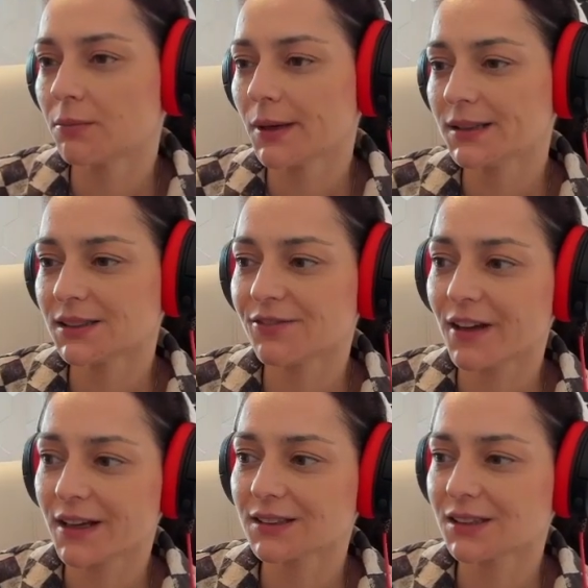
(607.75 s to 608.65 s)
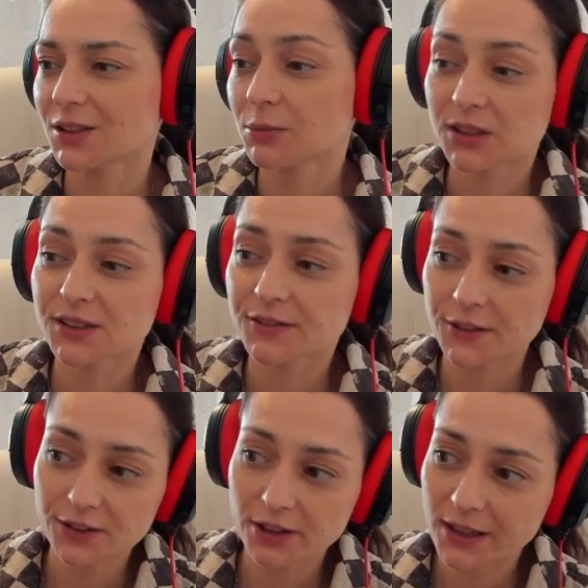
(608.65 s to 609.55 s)
But in fact, he missed a
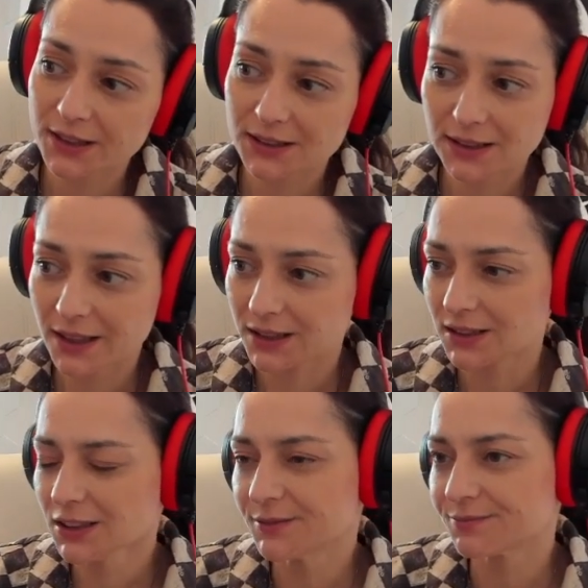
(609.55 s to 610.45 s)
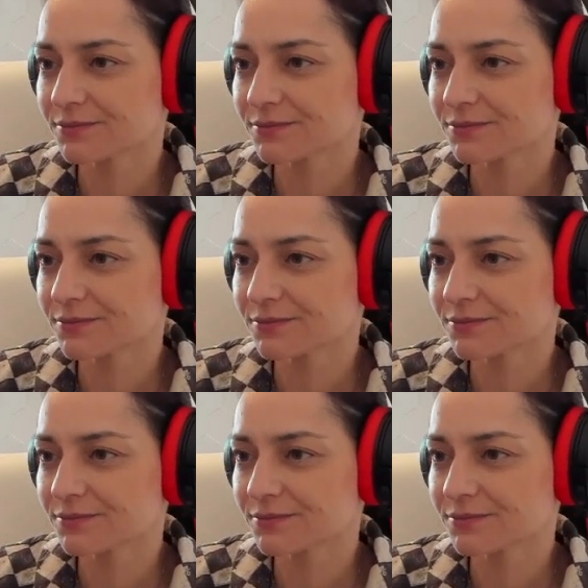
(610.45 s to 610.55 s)
very nice tactic,